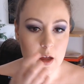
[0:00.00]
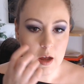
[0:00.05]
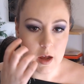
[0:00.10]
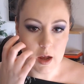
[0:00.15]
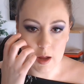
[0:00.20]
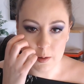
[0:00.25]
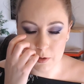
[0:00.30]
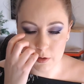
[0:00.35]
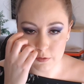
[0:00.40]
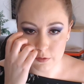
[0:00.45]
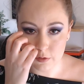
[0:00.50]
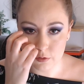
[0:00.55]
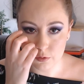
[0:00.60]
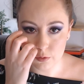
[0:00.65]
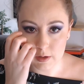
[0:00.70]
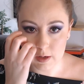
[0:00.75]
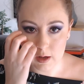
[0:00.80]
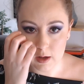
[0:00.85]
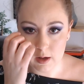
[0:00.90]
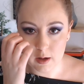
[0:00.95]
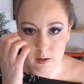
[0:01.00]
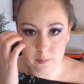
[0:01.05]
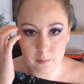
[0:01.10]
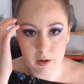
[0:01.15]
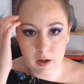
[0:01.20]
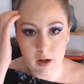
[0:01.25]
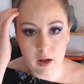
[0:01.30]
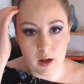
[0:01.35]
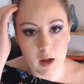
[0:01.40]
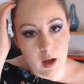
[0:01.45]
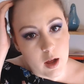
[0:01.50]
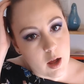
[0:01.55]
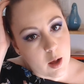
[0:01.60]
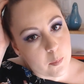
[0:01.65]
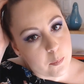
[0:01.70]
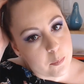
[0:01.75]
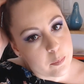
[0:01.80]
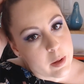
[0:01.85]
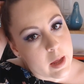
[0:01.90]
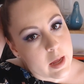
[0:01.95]
I'm also doing a
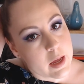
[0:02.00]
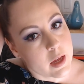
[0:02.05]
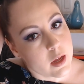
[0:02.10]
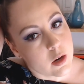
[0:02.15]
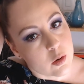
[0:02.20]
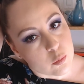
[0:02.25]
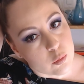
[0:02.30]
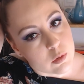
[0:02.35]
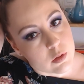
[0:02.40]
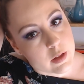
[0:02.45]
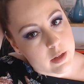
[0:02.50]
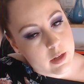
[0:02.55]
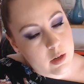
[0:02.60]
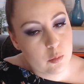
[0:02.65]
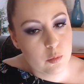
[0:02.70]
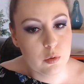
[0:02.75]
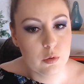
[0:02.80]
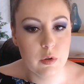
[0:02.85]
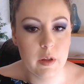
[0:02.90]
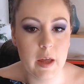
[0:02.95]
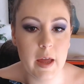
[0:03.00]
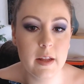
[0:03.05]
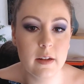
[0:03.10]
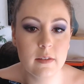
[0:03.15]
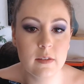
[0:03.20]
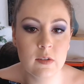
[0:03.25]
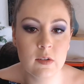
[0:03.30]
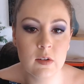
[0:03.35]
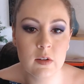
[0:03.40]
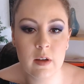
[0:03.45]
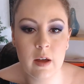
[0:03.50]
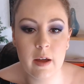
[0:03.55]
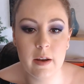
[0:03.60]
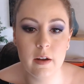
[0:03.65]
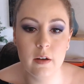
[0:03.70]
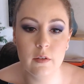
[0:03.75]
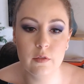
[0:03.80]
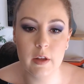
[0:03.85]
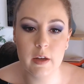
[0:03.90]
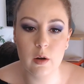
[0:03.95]
pan, like a roulette, kind
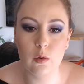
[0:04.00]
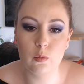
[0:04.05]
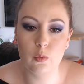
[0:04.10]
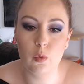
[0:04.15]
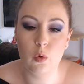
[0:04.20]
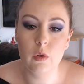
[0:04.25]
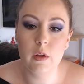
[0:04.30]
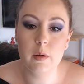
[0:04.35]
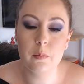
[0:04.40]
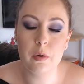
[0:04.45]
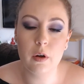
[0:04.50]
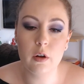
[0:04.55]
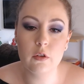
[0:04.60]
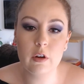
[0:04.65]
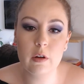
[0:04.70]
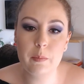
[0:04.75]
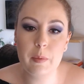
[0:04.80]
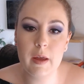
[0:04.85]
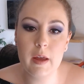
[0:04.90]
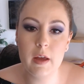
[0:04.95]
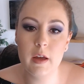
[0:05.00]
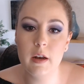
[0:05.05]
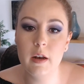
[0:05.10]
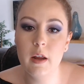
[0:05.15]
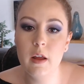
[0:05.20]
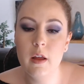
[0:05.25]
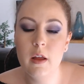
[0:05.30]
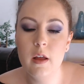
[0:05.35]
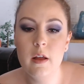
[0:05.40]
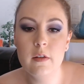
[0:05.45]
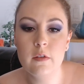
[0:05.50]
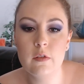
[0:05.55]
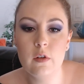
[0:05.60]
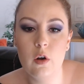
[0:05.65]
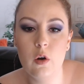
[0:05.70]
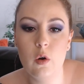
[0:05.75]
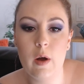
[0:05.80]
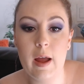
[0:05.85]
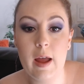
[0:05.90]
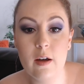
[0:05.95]
of like a rolling project pan.
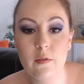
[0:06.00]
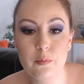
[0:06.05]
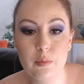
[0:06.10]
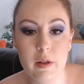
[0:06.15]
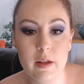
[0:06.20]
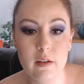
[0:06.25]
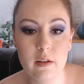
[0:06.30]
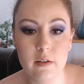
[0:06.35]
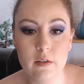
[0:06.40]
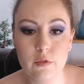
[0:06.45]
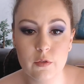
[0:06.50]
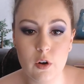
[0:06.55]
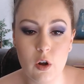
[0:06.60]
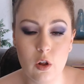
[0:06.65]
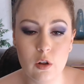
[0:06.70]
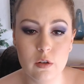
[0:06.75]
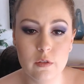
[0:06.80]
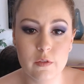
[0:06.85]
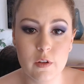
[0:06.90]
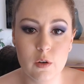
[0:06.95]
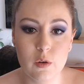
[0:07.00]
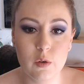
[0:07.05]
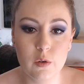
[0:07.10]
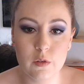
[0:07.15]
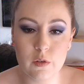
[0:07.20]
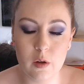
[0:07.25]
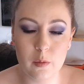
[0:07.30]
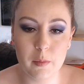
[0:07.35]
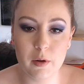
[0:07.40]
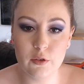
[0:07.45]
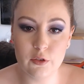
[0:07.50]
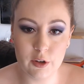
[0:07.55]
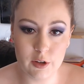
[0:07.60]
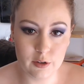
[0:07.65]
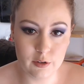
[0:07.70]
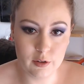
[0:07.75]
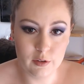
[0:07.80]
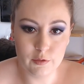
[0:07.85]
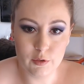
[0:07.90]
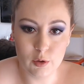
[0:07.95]
So I have playlists for all of those on my
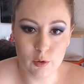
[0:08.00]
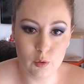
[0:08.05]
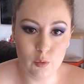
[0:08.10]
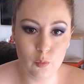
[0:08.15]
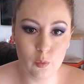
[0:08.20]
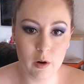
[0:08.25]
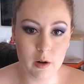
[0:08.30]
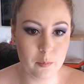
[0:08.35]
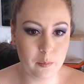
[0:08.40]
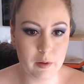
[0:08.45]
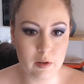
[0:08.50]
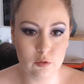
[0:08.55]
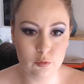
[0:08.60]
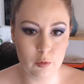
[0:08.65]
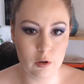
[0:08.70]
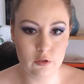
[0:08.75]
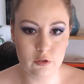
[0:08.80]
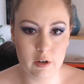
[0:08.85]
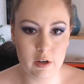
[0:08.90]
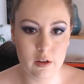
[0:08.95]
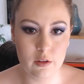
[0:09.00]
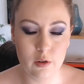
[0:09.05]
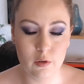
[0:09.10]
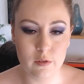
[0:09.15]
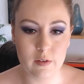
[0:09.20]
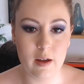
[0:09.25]
channel if you want to binge watch any of those.